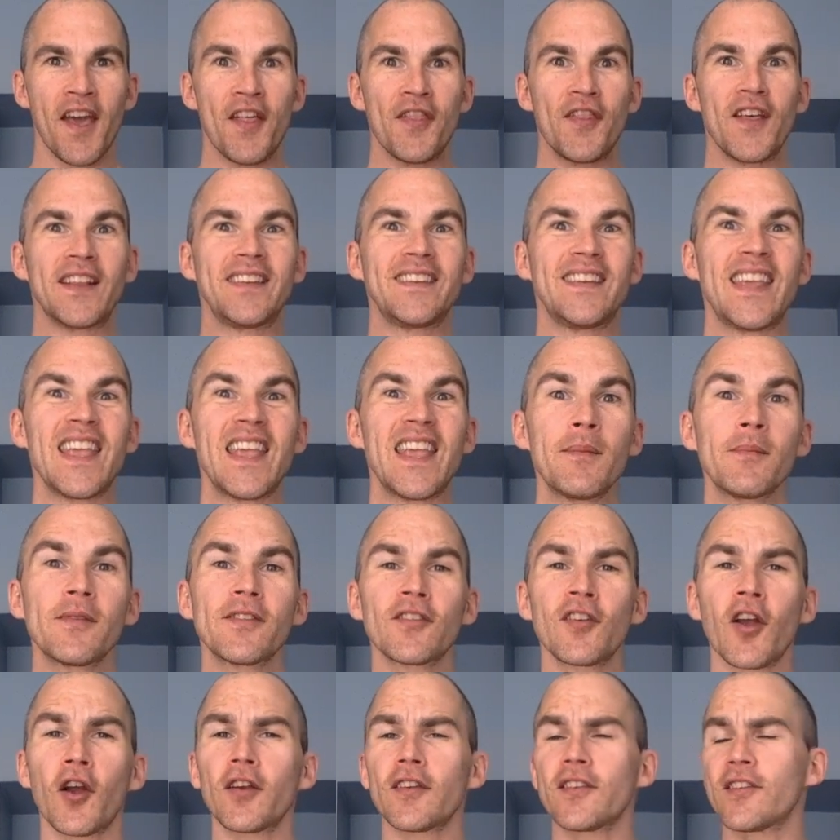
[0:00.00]
The team
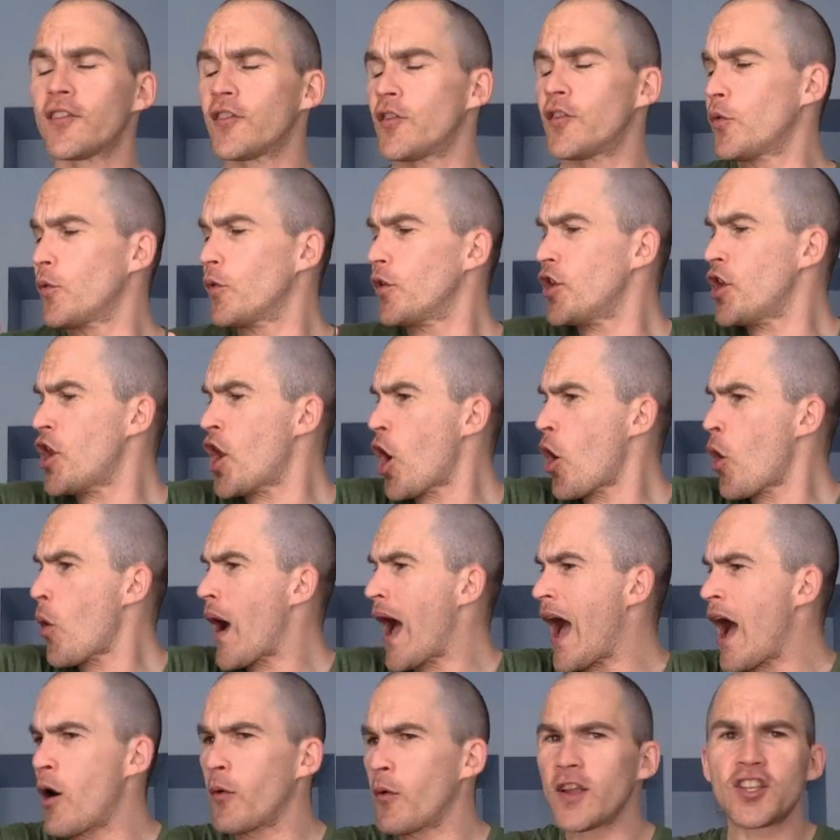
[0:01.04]
starts to know
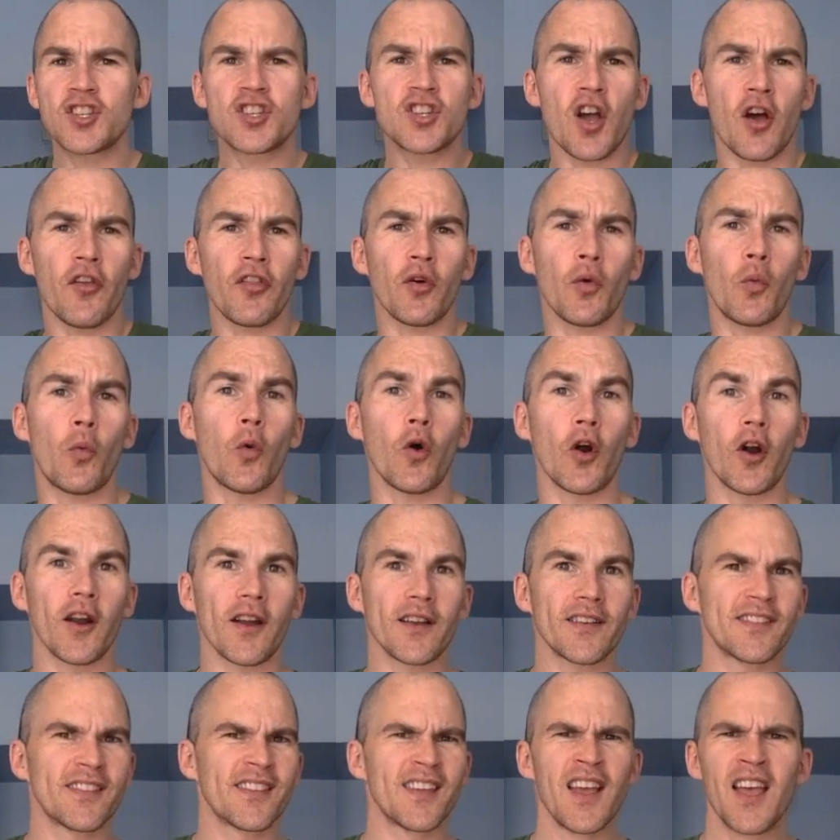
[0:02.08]
how each other
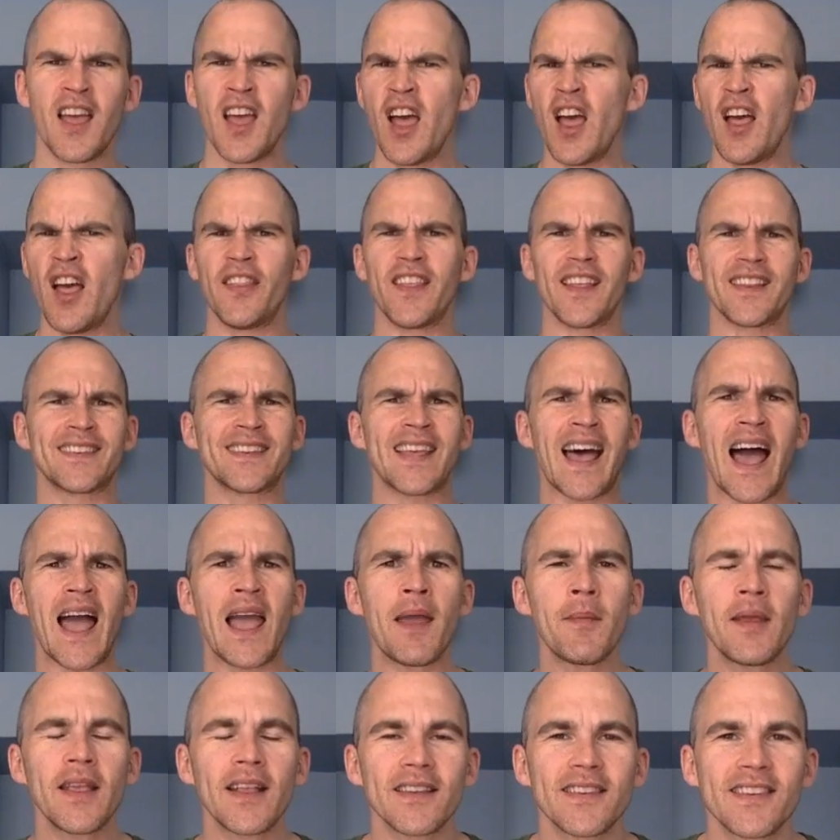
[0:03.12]
works. The
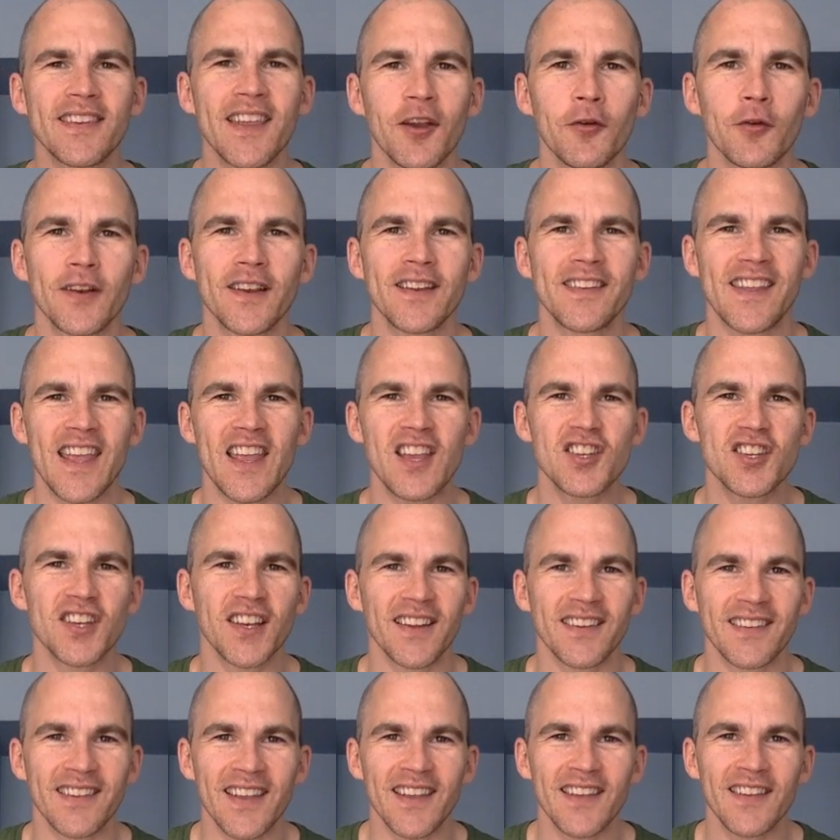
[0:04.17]
timing and synchronization
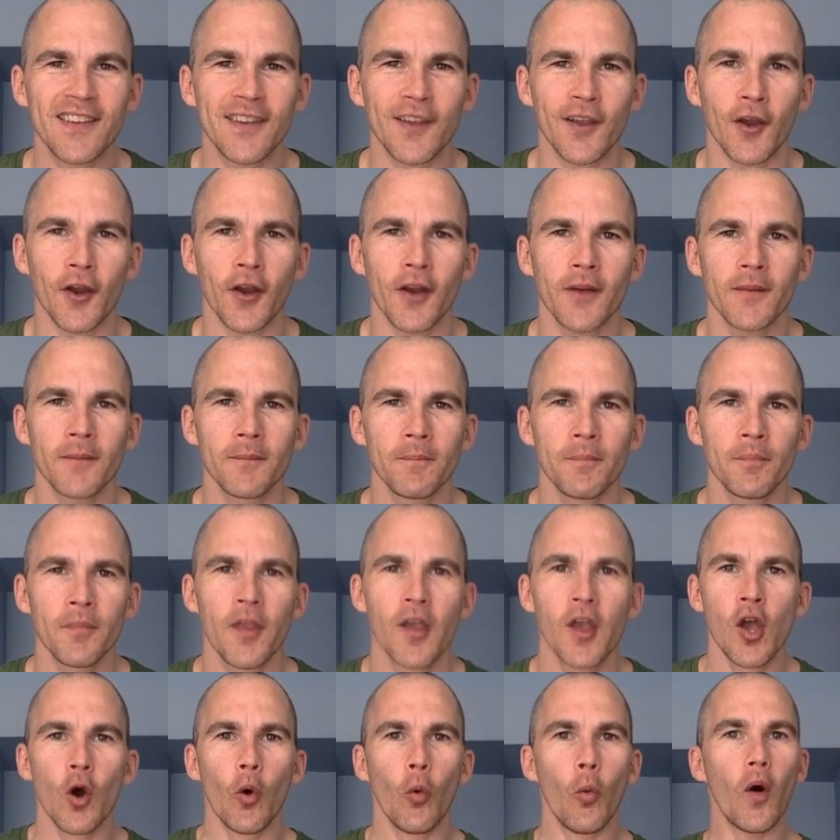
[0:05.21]
is easier.
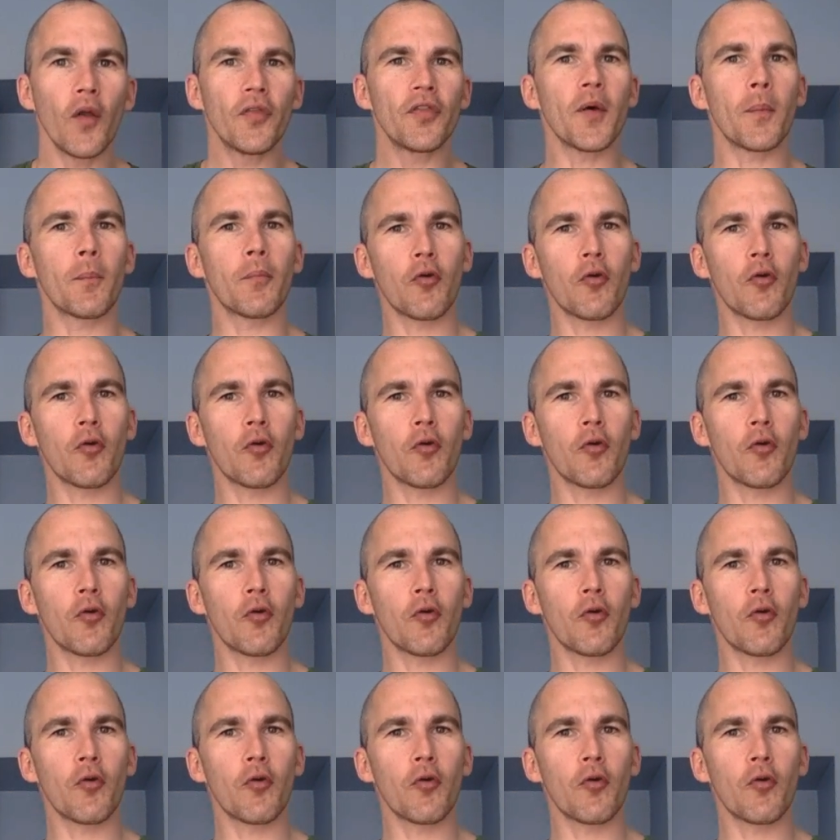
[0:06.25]
What the